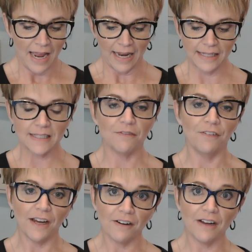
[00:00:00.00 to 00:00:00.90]
it's
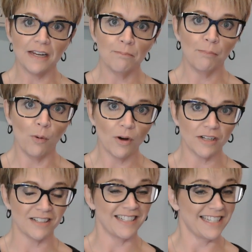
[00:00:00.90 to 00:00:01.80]
very
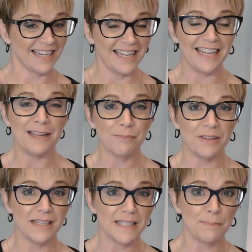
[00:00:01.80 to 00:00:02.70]
important to keep
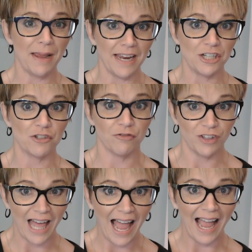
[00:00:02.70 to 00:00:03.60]
this page
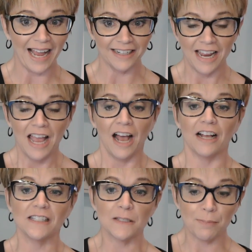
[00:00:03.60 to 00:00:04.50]
flagged,
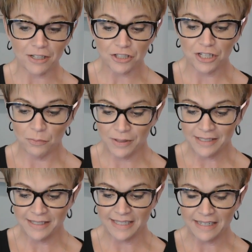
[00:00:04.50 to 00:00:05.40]
especially
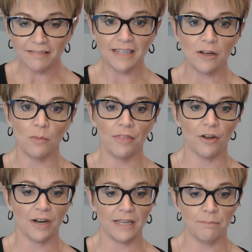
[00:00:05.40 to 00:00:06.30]
when dealing with
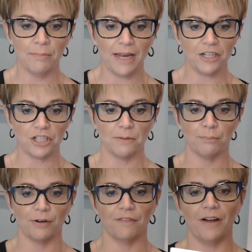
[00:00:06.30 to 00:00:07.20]
our inpatient
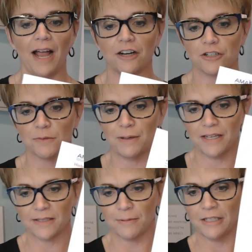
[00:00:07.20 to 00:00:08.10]
providers,
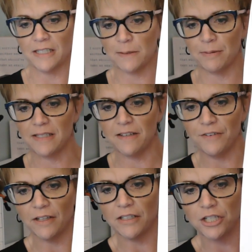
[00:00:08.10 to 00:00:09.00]
because I'm going to
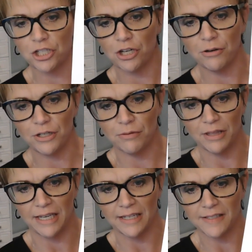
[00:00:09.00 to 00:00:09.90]
specifically show you
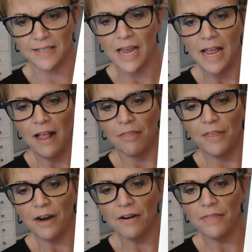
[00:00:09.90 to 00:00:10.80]
this.
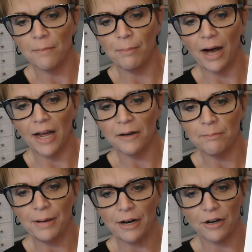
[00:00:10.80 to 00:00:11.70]
There in the
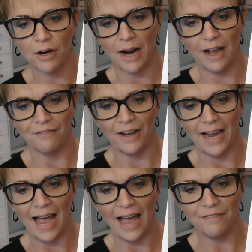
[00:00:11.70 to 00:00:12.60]
bottom paragraph, I
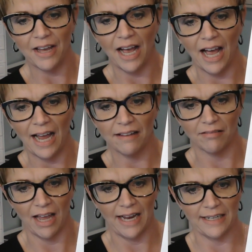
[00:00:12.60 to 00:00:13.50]
have it
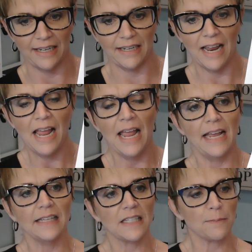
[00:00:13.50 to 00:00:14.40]
highlighted.
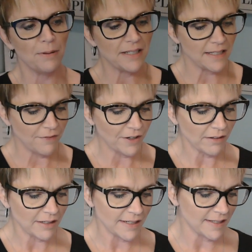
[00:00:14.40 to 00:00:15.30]
It
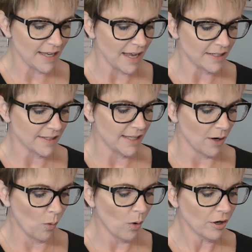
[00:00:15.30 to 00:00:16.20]
specifically says
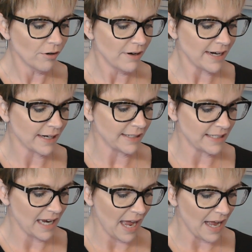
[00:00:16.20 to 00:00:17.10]
that ordering a
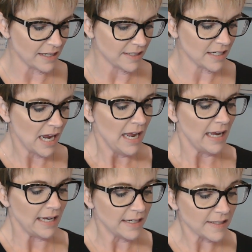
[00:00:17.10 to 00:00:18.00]
test
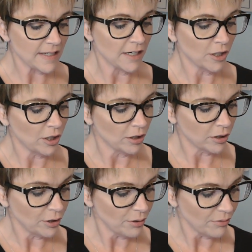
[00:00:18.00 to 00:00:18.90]
is
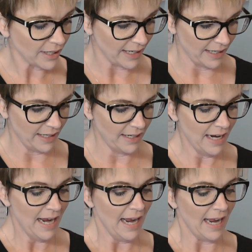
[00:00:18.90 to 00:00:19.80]
included
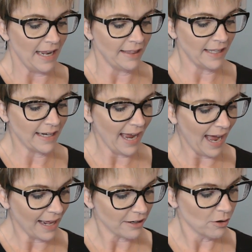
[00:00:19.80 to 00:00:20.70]
in the
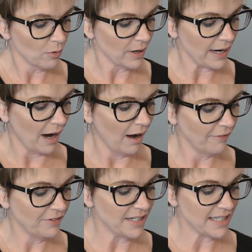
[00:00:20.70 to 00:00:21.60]
category
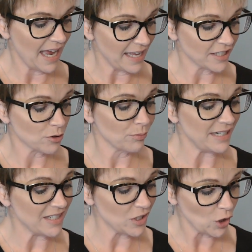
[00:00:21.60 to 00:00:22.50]
of the test
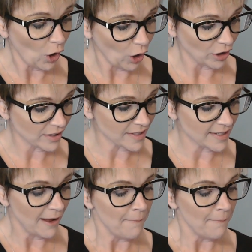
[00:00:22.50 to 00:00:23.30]
results,